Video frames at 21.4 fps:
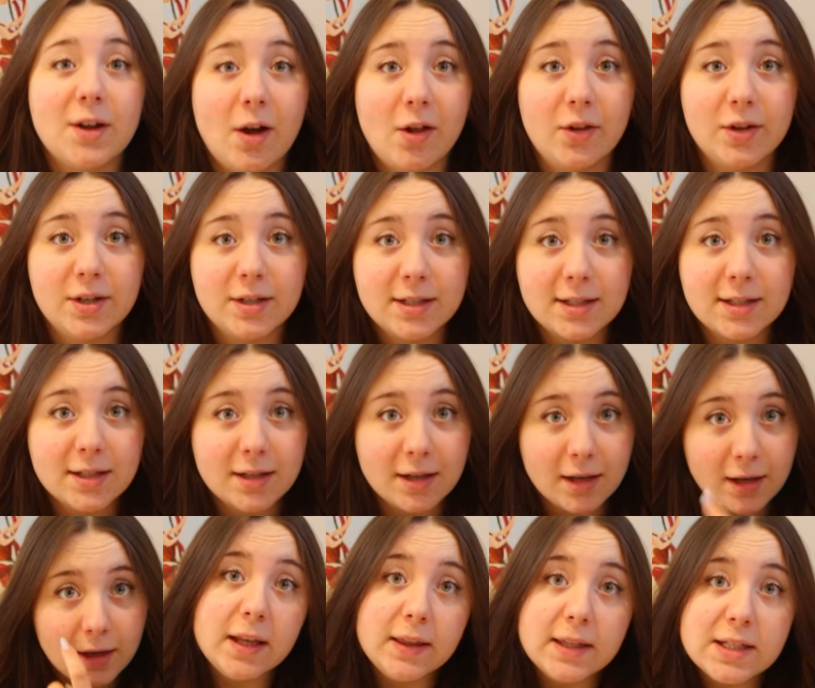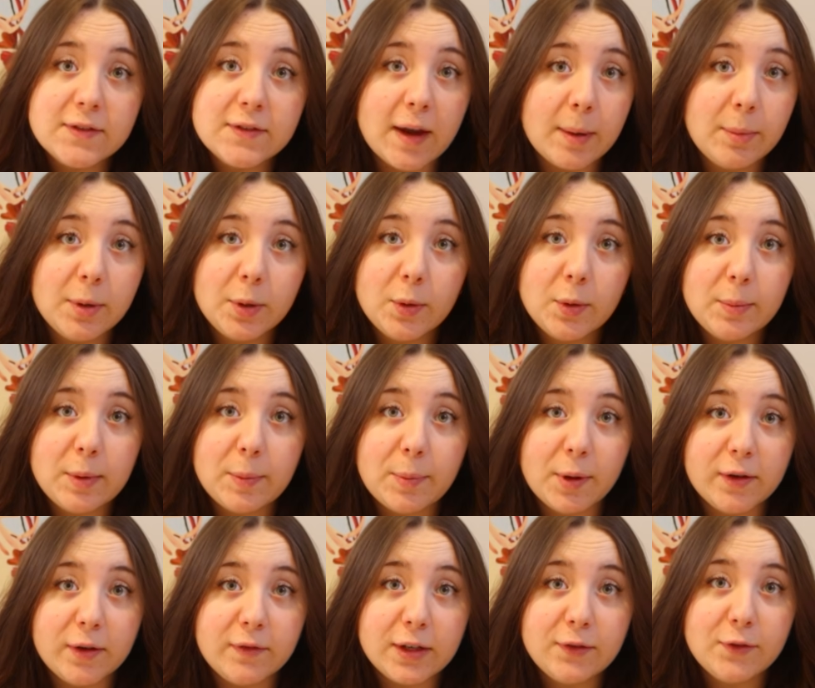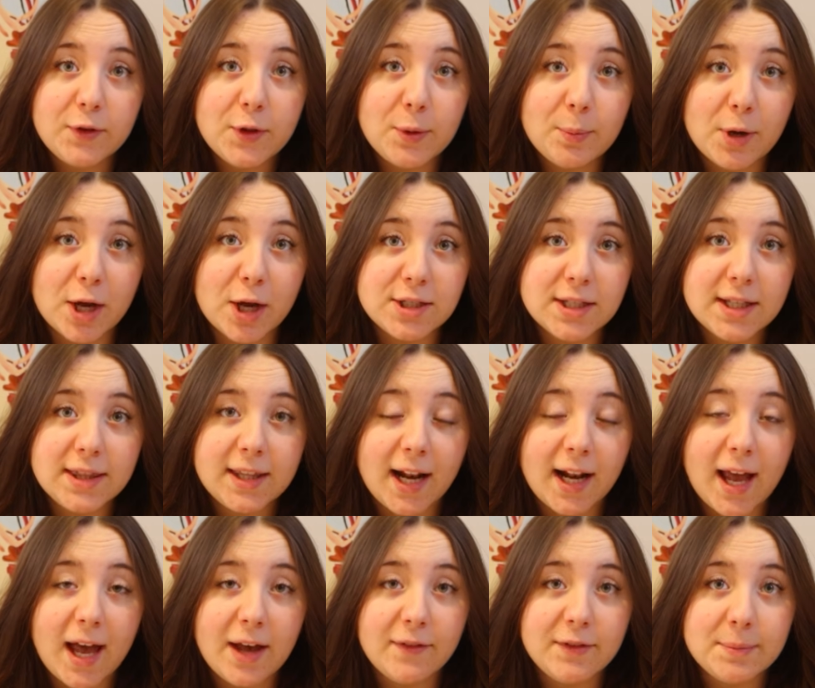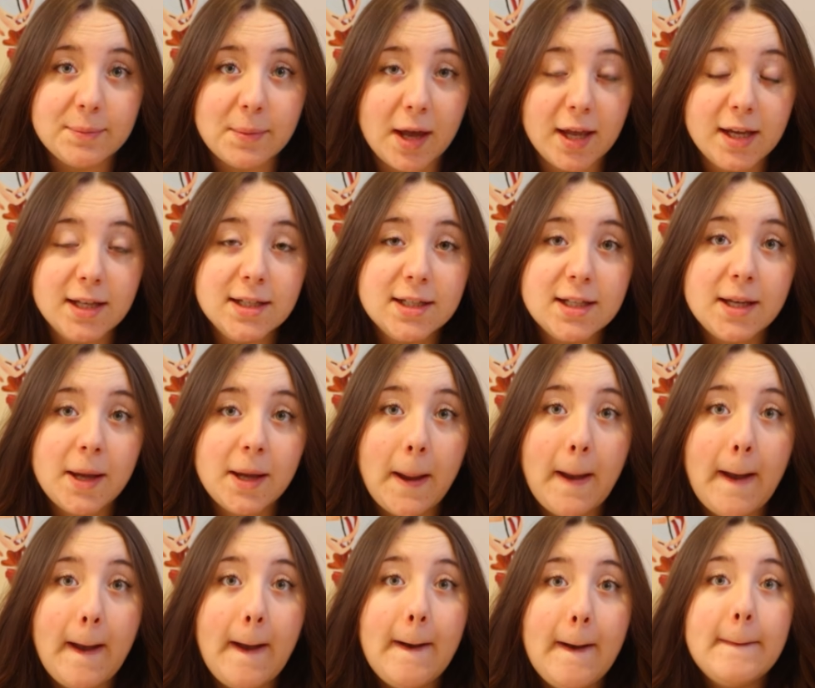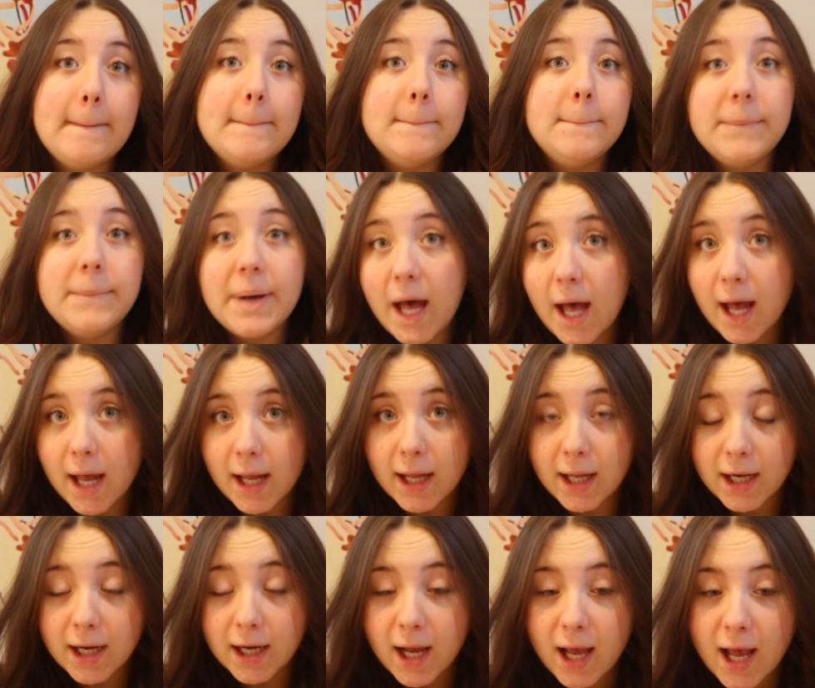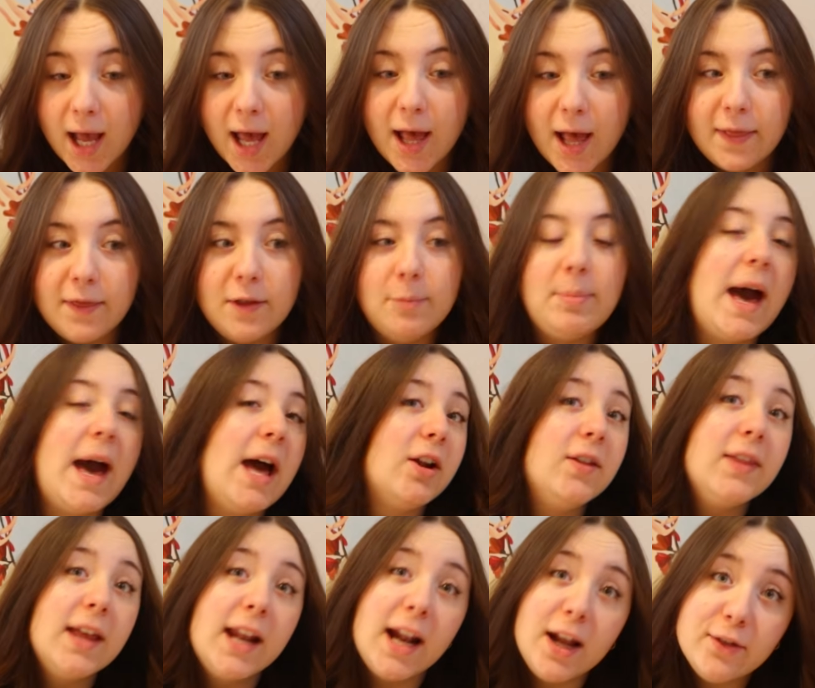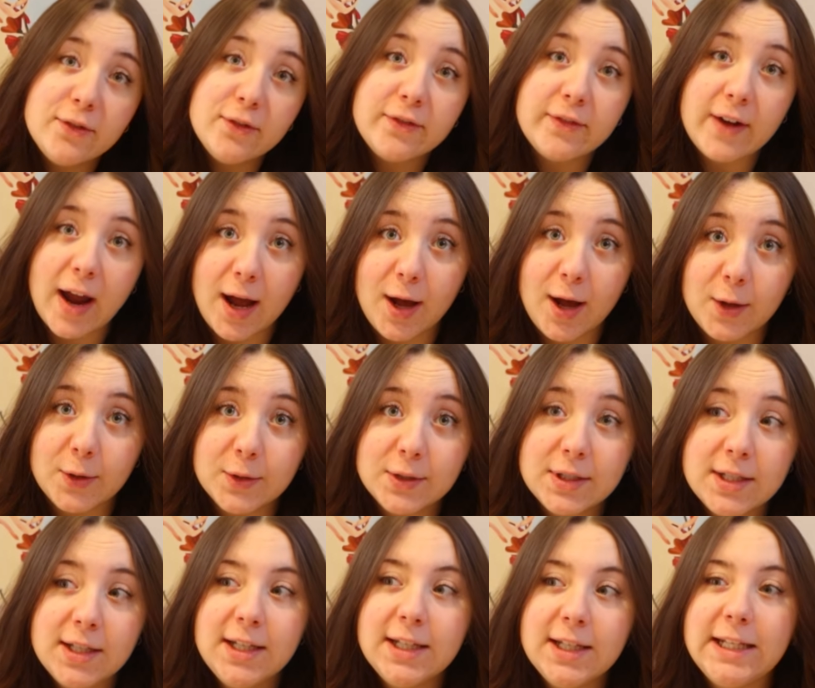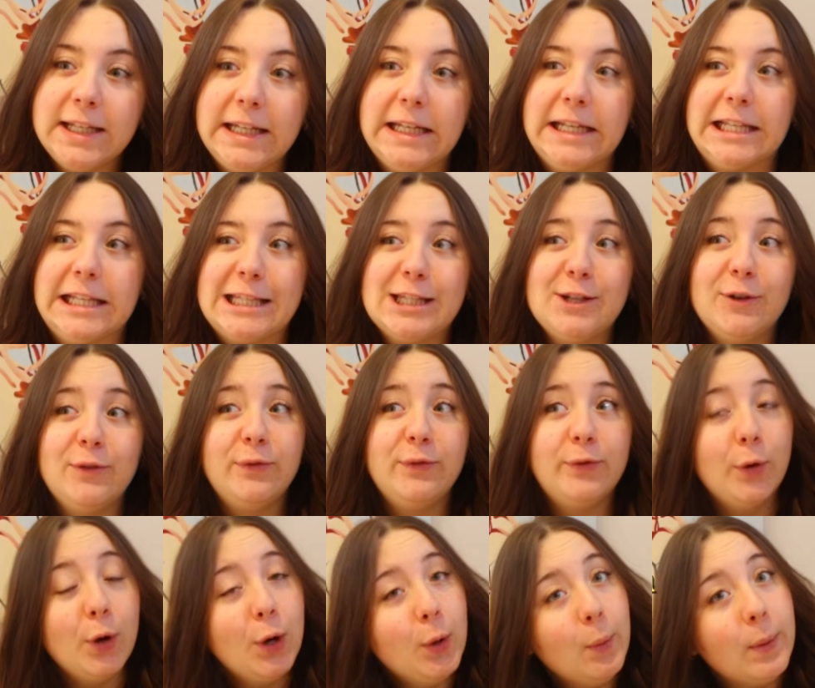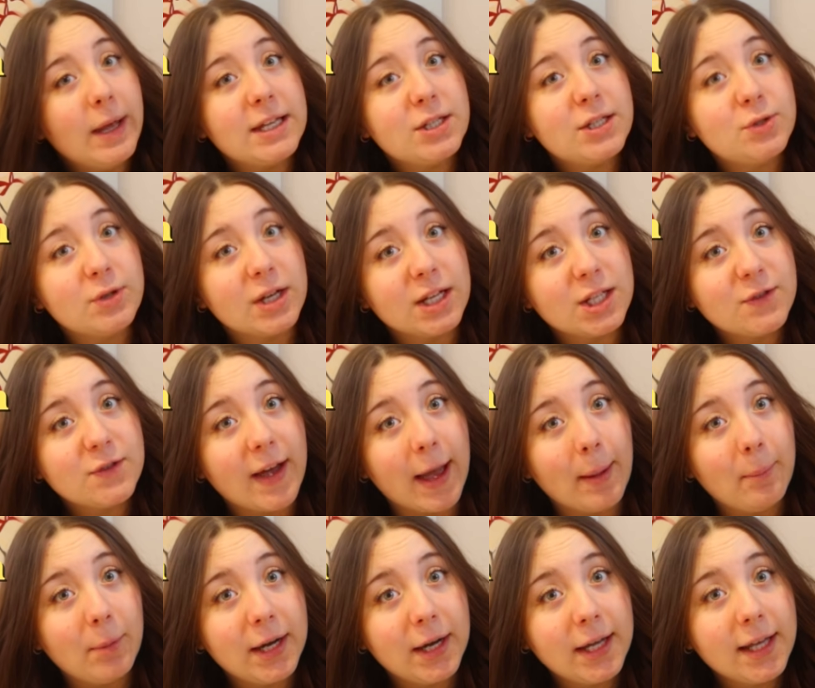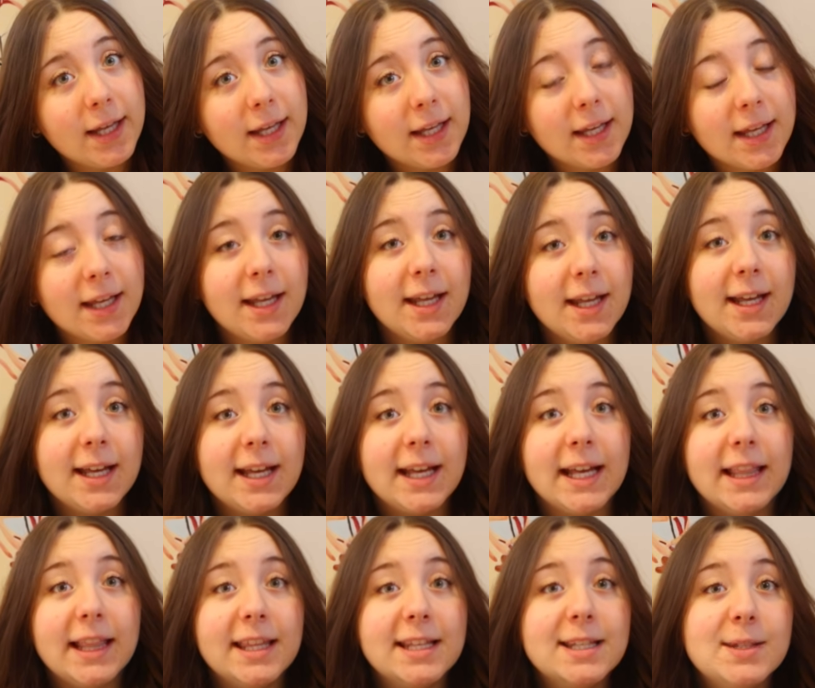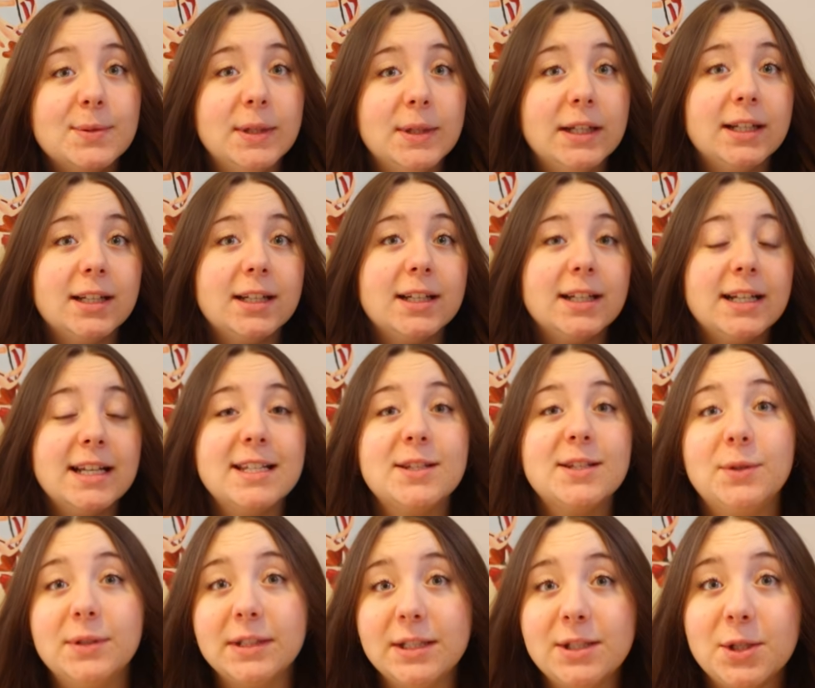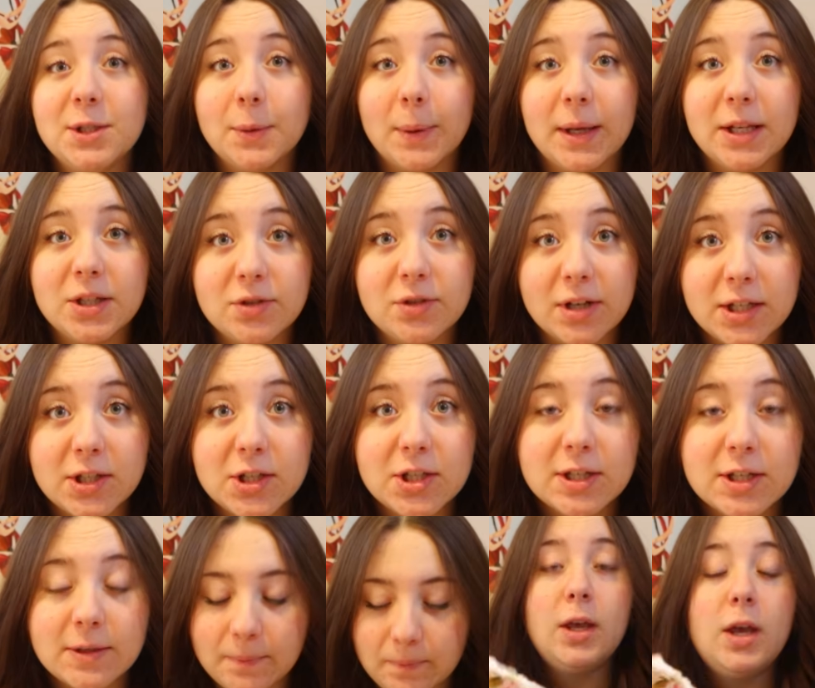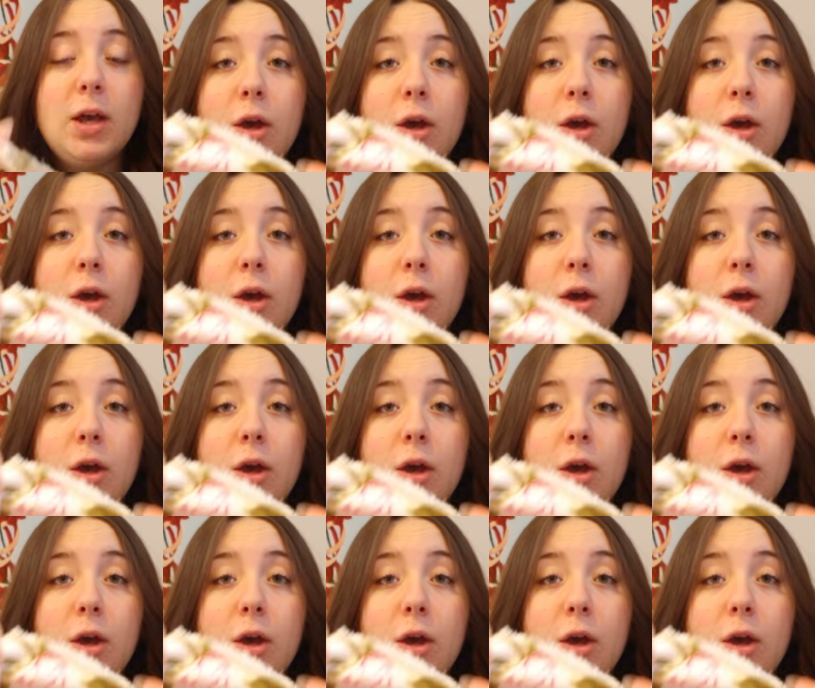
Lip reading: I think this fabric will be perfect for the project that I have in mind, but the pattern that I found needs 4-way stretch fabric, and this one is only 2-way stretch.